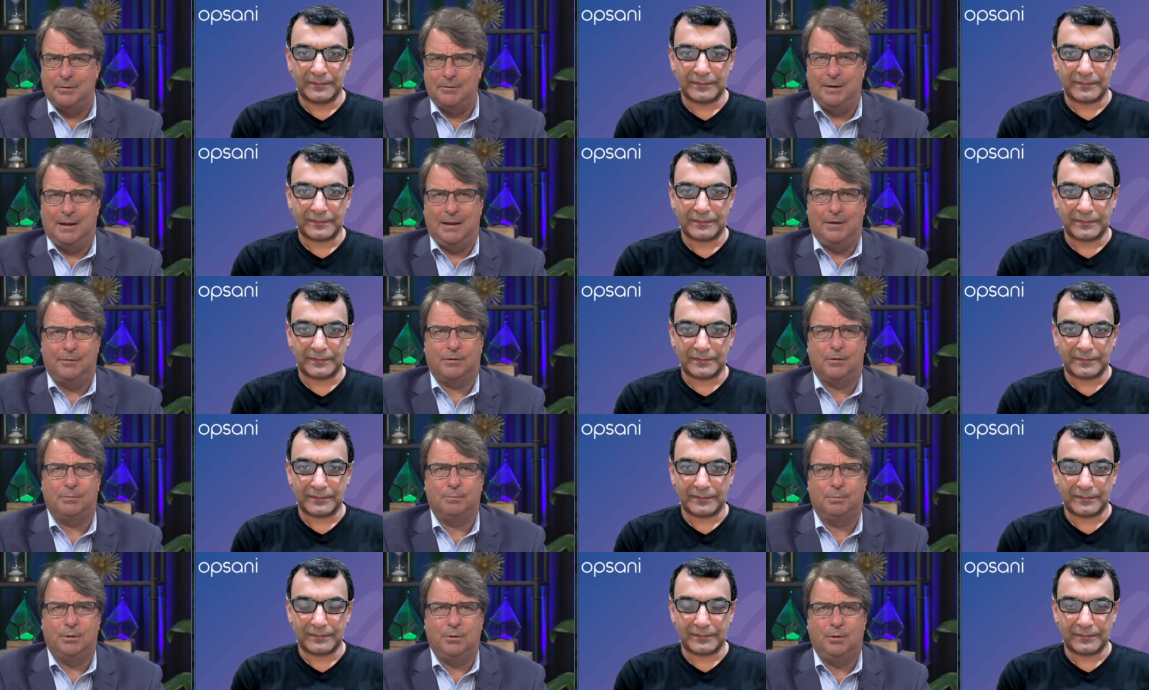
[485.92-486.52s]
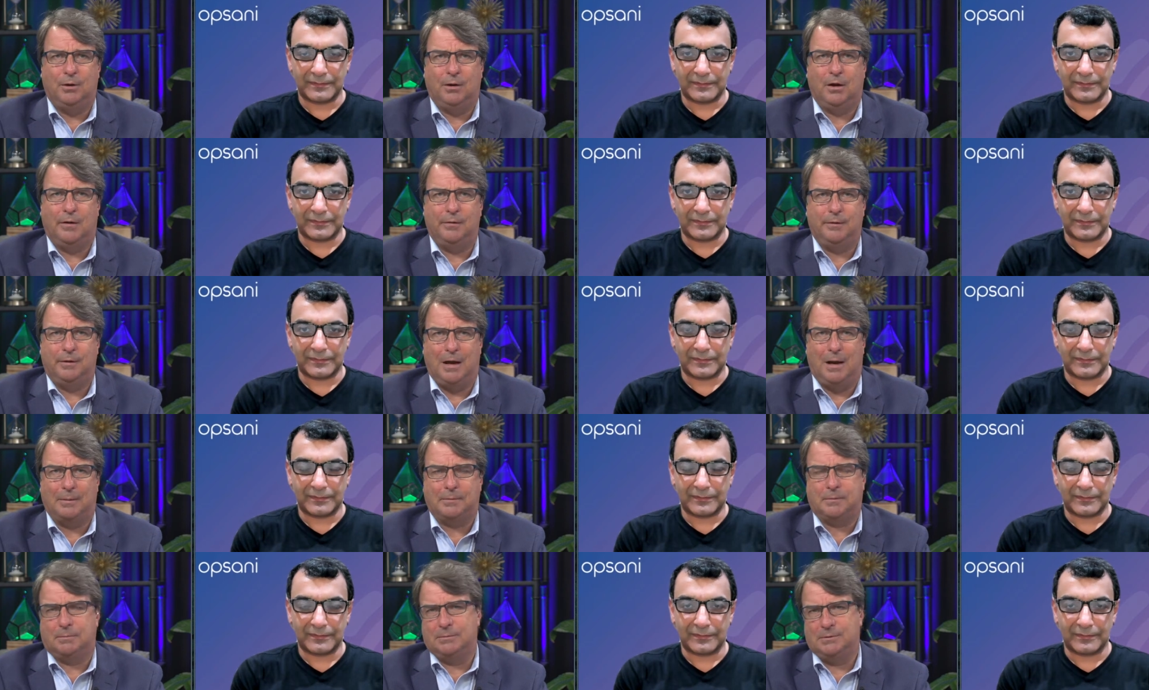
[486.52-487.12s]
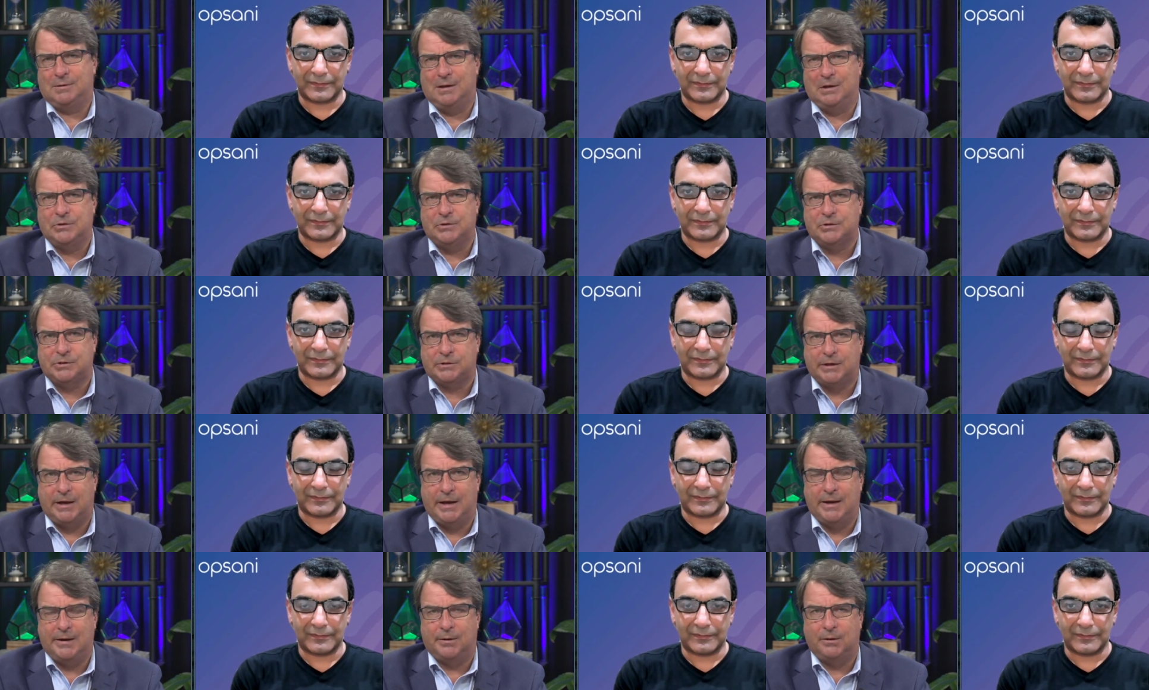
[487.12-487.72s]
Speaker 1: native computing on the optimization
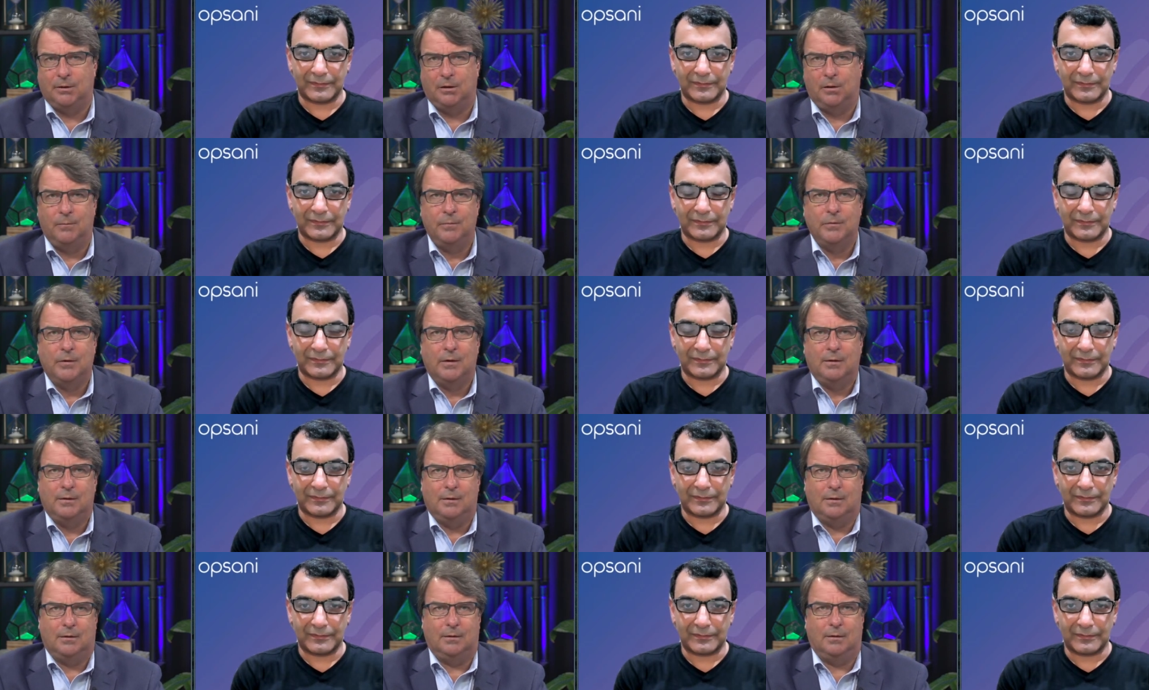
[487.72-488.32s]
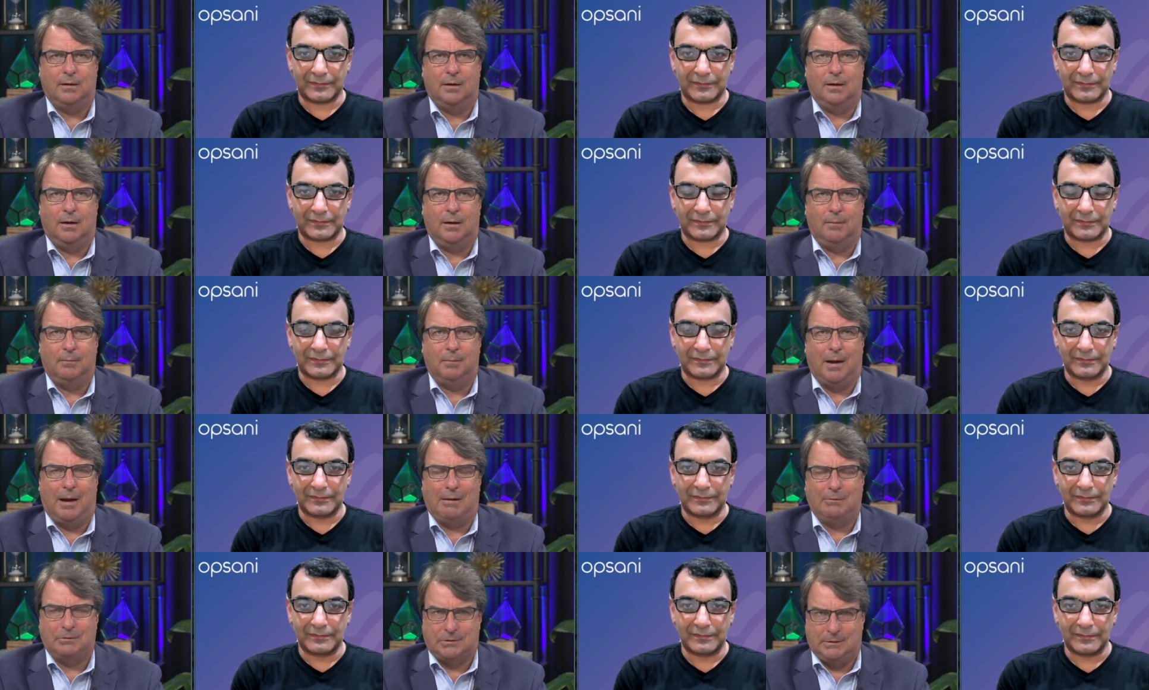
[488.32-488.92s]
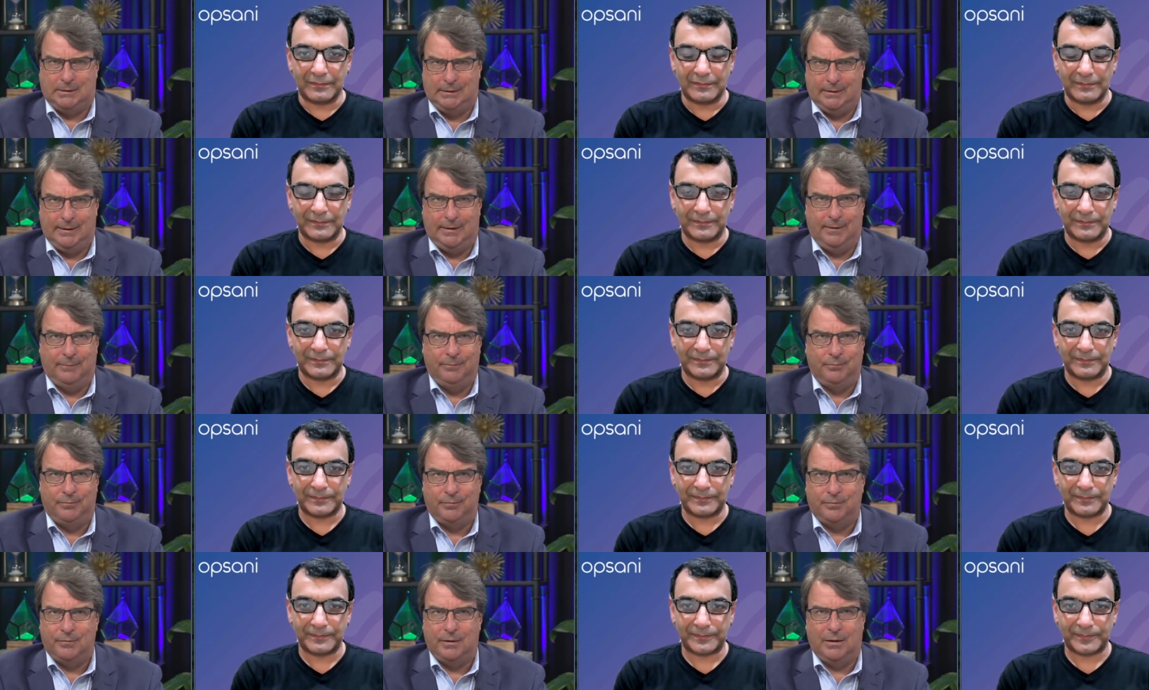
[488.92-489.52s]
cycle um, obviously,
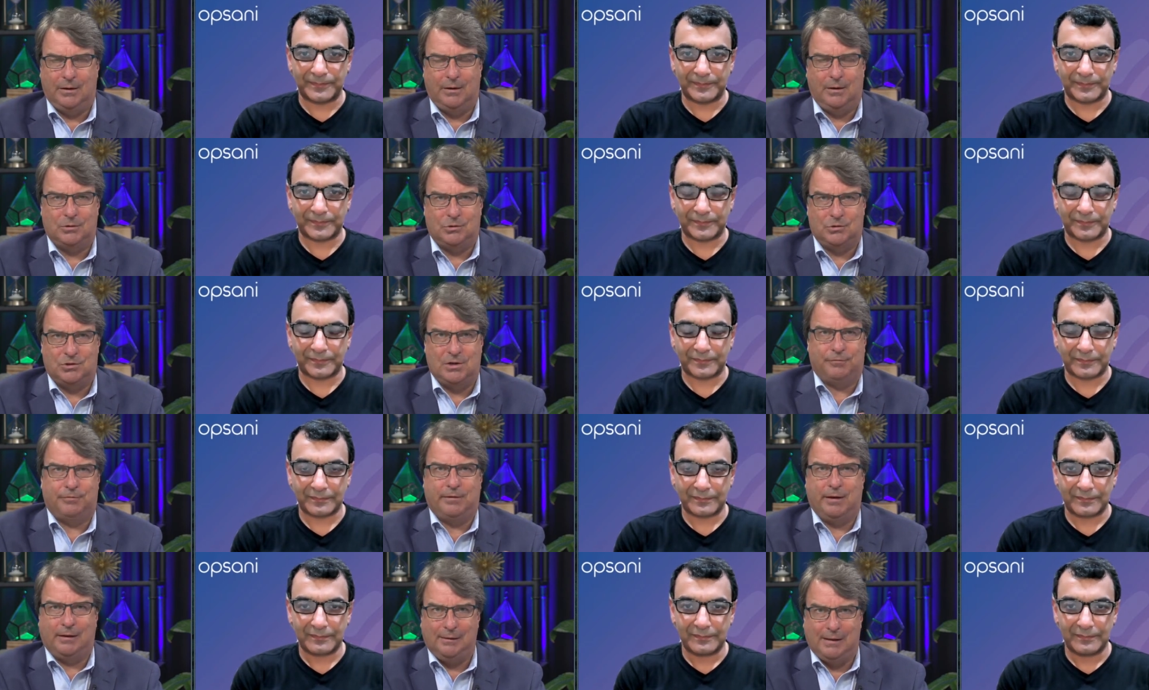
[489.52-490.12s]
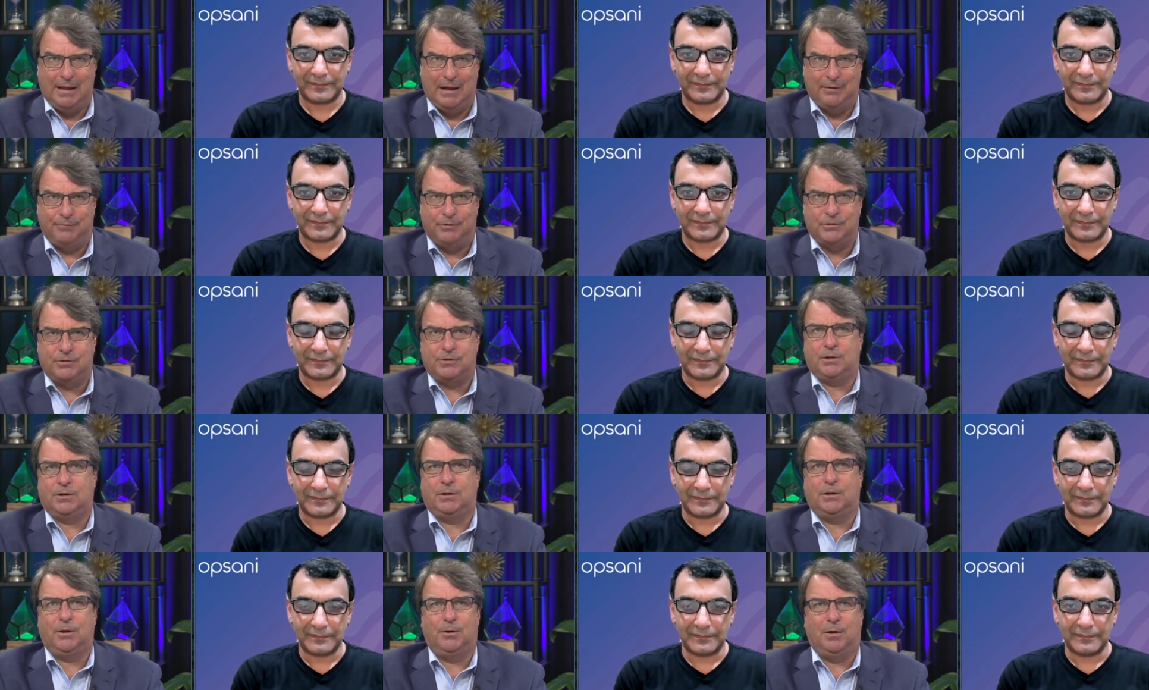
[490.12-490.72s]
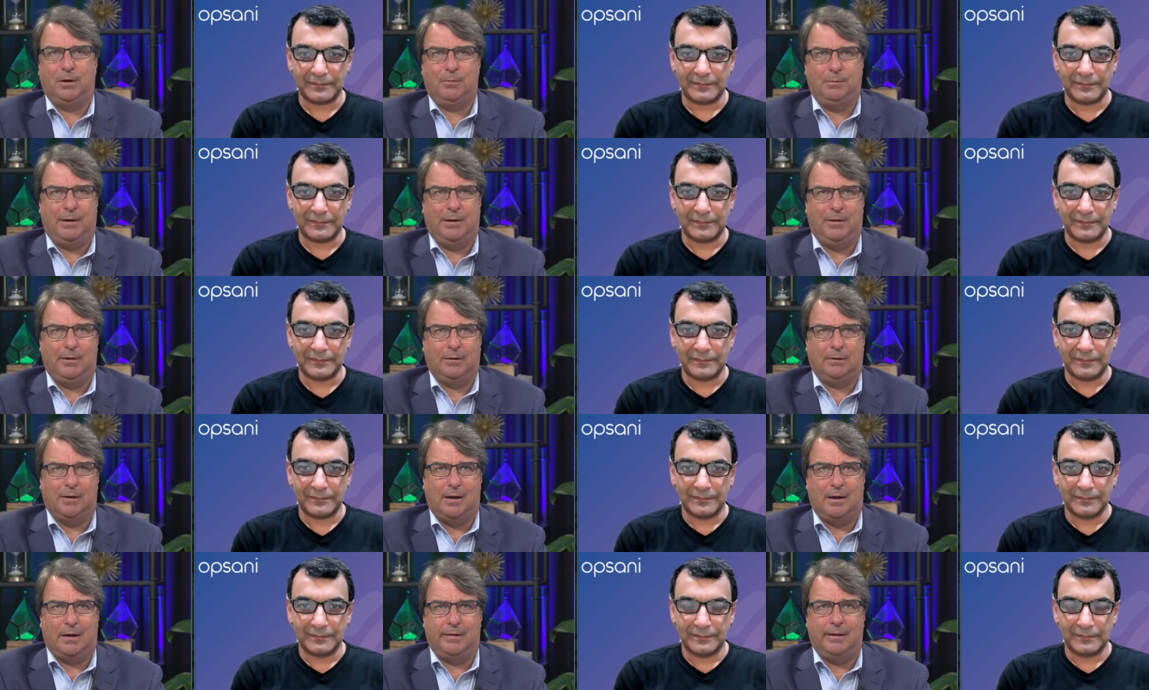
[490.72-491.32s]
you know, shifting left for security, we hear a
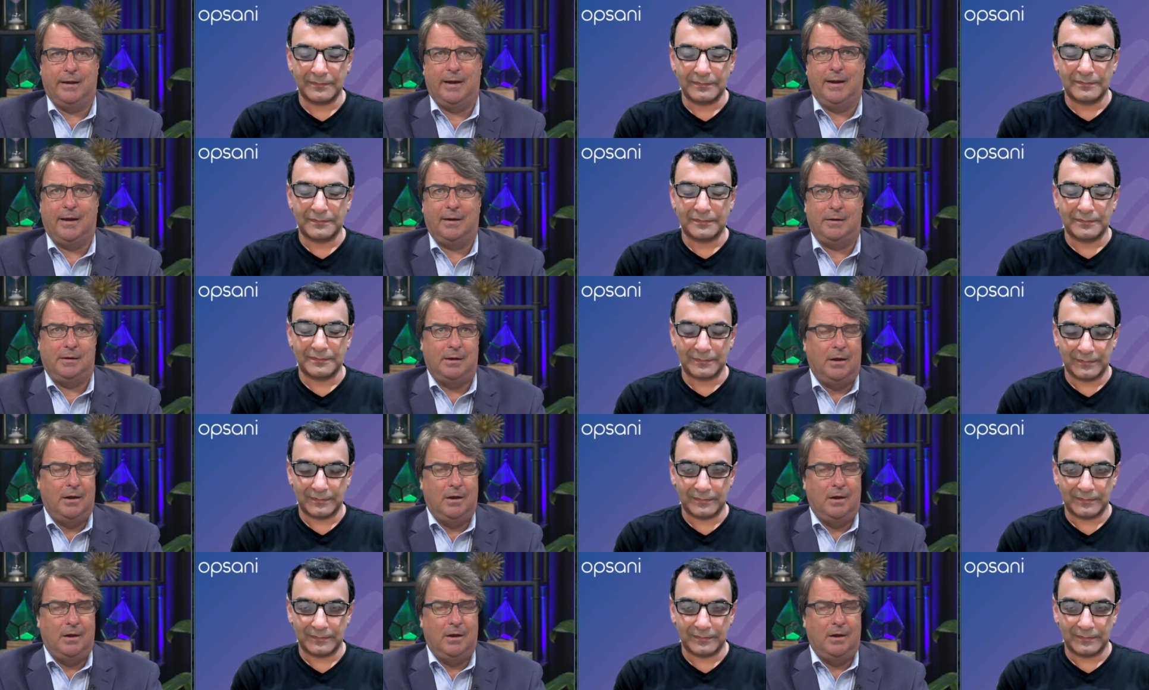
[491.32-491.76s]
lot of that.